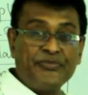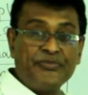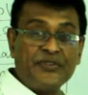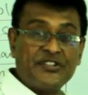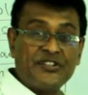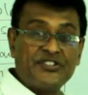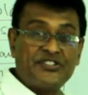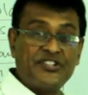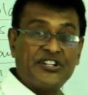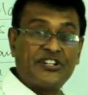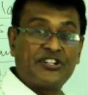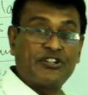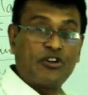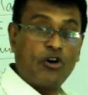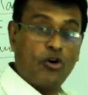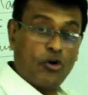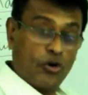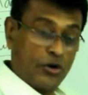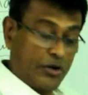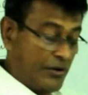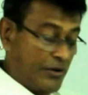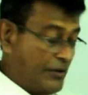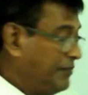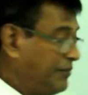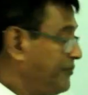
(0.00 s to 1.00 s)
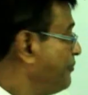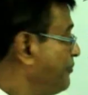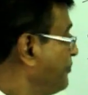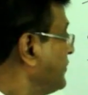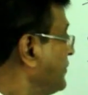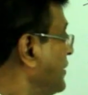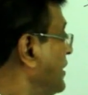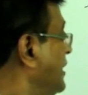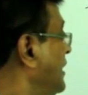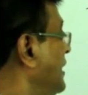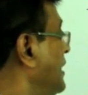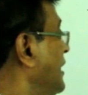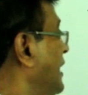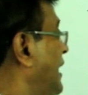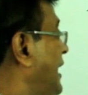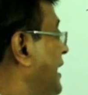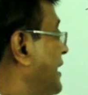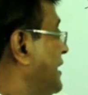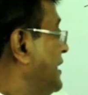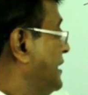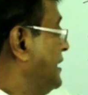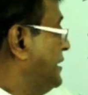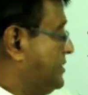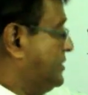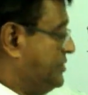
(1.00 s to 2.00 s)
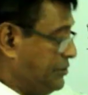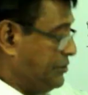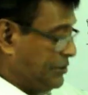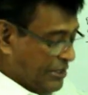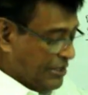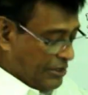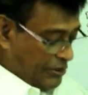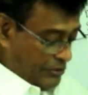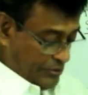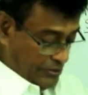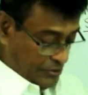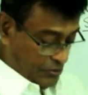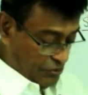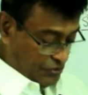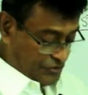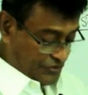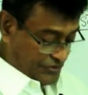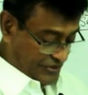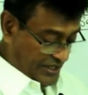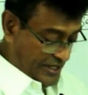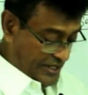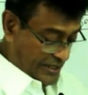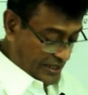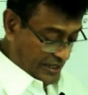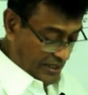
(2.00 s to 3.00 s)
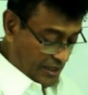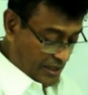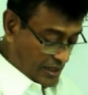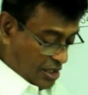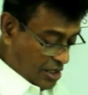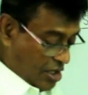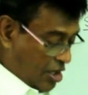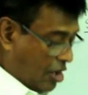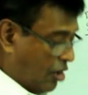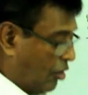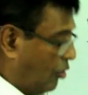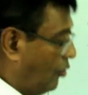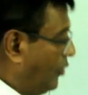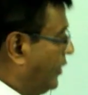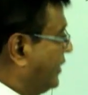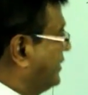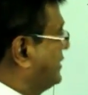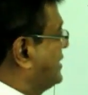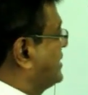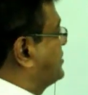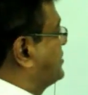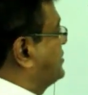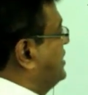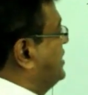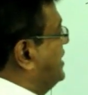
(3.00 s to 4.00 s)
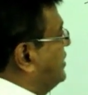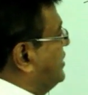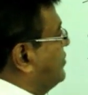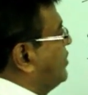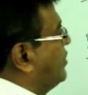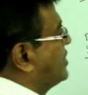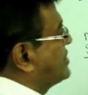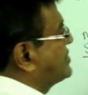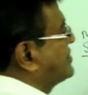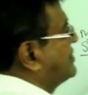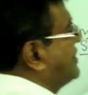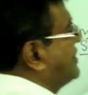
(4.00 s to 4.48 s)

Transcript: Seed cord. And here you see, when the seed was